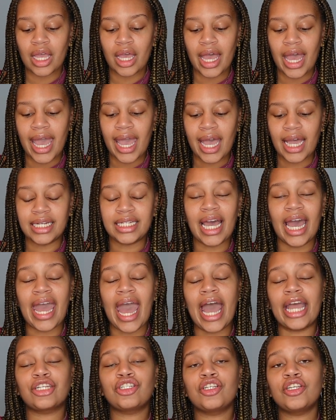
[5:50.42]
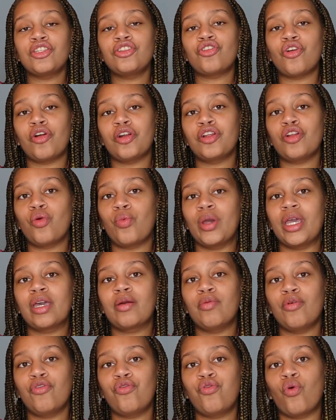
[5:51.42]
and I actually started a
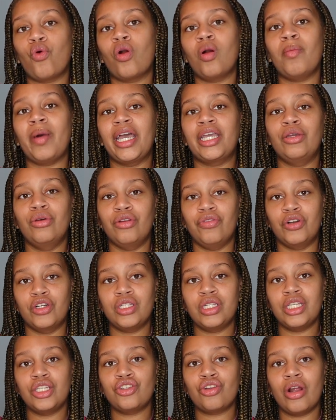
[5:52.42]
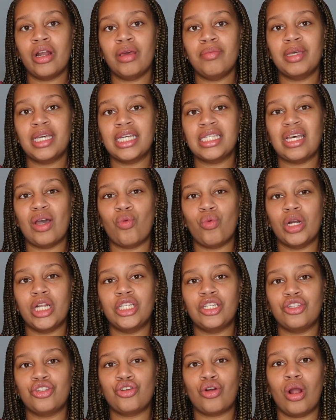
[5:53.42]
week before my university started because I wanted
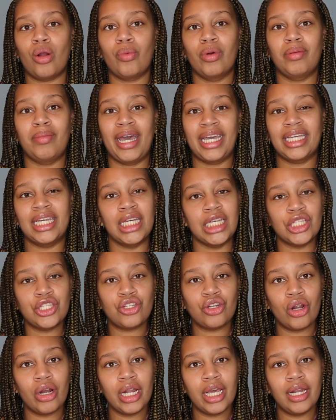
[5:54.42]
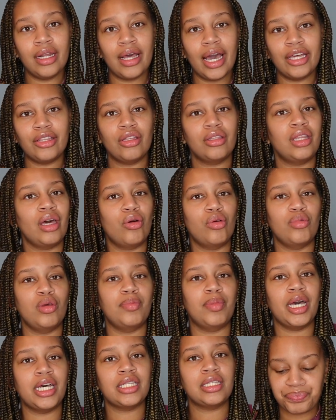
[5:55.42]
to start when my kids started. I thought that would be
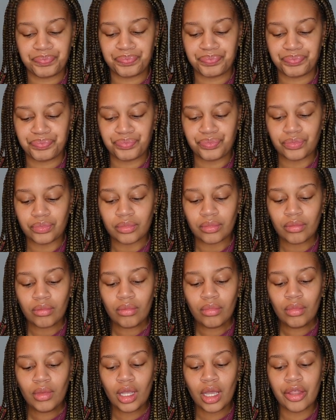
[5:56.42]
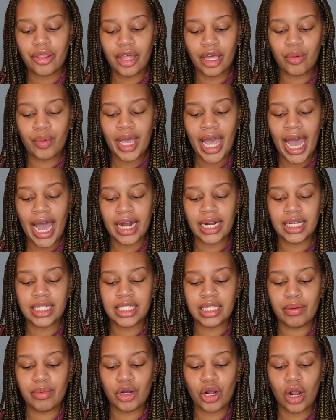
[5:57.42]
best. Then we had a
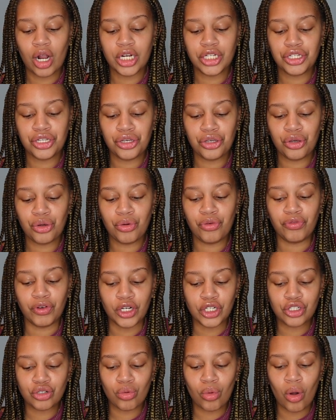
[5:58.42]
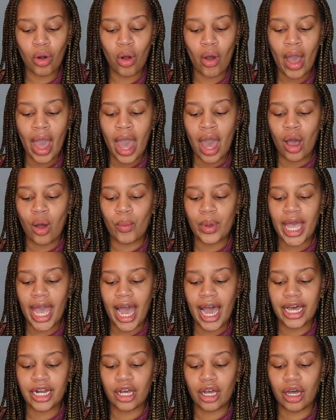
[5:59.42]
seminar 2 virtual. We
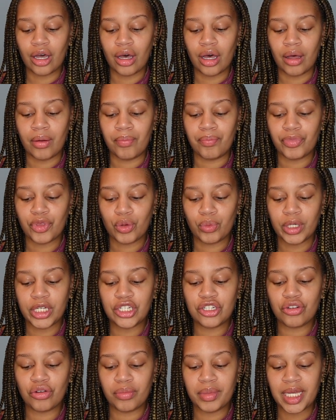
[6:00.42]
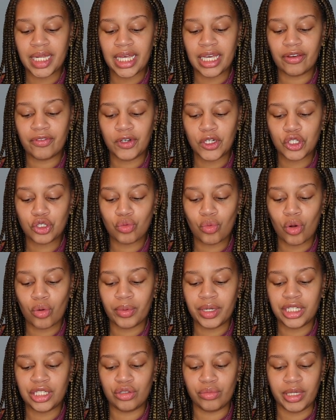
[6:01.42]
had a regional meeting virtual,
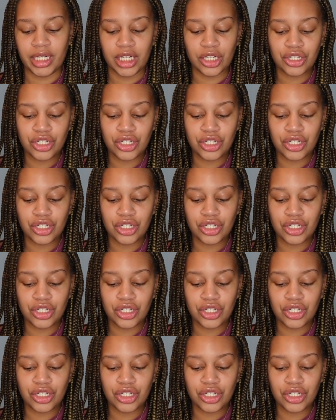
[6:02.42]
regional meeting